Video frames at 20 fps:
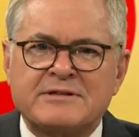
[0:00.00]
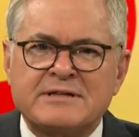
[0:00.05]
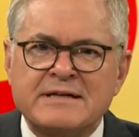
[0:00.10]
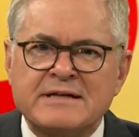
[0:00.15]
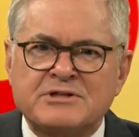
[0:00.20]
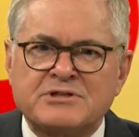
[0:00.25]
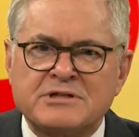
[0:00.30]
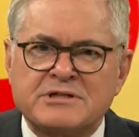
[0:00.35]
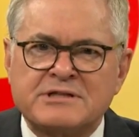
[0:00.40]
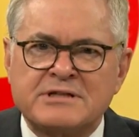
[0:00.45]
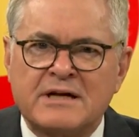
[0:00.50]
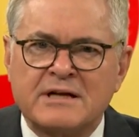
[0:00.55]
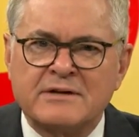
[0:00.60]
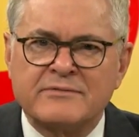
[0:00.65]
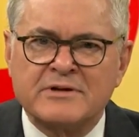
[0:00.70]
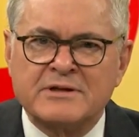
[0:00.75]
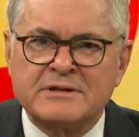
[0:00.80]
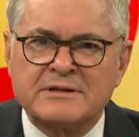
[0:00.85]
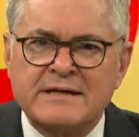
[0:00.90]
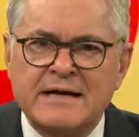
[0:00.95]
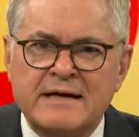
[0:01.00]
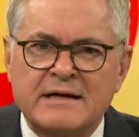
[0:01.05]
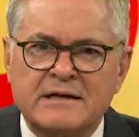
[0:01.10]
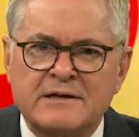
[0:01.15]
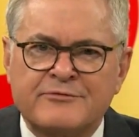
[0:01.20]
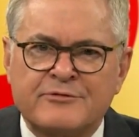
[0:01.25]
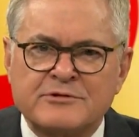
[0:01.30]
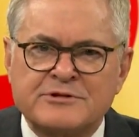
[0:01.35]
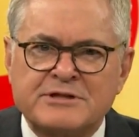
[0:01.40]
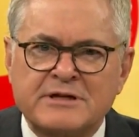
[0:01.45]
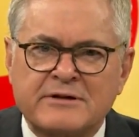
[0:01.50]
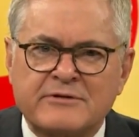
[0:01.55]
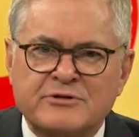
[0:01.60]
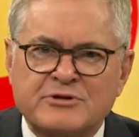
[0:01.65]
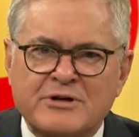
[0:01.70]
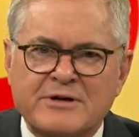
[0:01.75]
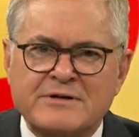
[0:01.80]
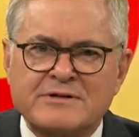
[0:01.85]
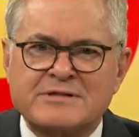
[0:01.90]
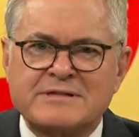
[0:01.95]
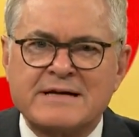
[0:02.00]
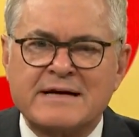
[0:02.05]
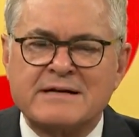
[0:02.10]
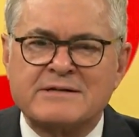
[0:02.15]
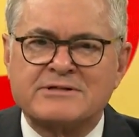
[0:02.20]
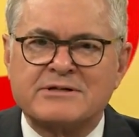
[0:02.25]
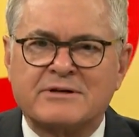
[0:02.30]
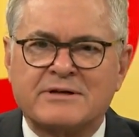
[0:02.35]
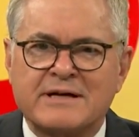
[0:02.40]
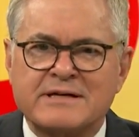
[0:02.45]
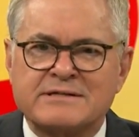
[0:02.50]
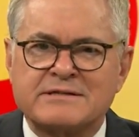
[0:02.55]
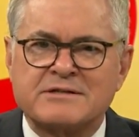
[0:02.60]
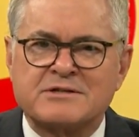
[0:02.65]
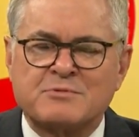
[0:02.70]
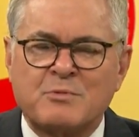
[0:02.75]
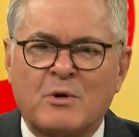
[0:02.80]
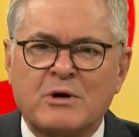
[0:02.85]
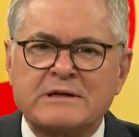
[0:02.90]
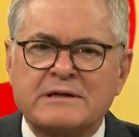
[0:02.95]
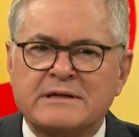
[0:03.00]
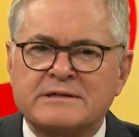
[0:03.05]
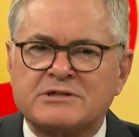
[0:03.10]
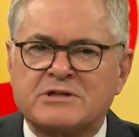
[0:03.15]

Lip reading: Tanisha Sullivan, candidate for Secretary of State, is our guest this morning.